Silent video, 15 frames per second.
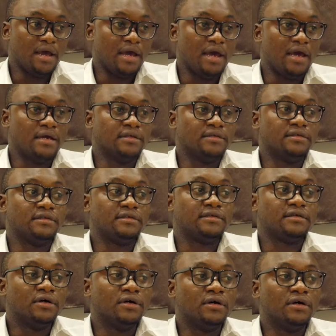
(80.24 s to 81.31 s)

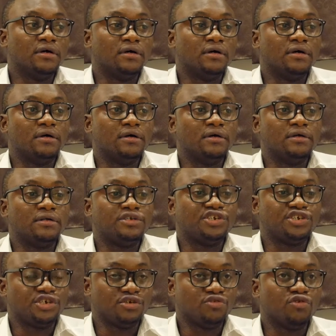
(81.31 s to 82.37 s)
And
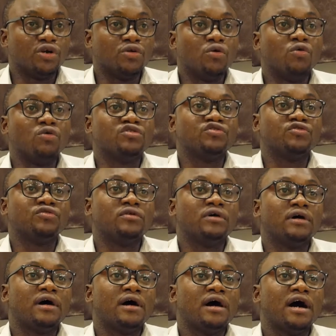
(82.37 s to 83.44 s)
children
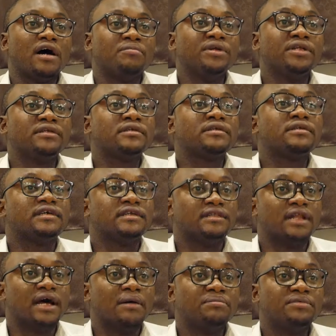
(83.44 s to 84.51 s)
also have been
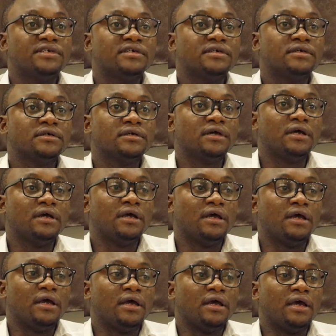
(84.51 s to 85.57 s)
kidnapped,
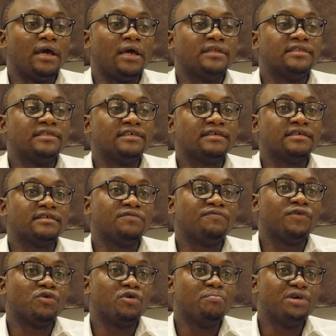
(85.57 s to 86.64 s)
and this is a
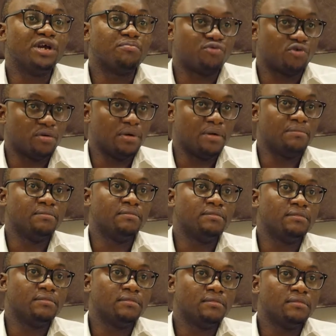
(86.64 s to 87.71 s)
very big problem.
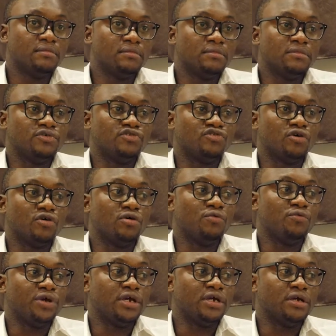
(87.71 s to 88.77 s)
So
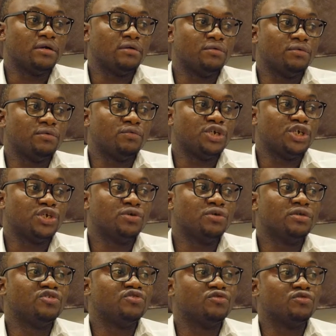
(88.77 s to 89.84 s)
we
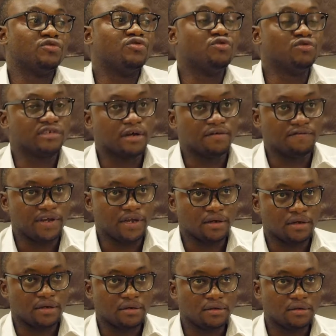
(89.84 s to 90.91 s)
shouldn't to do something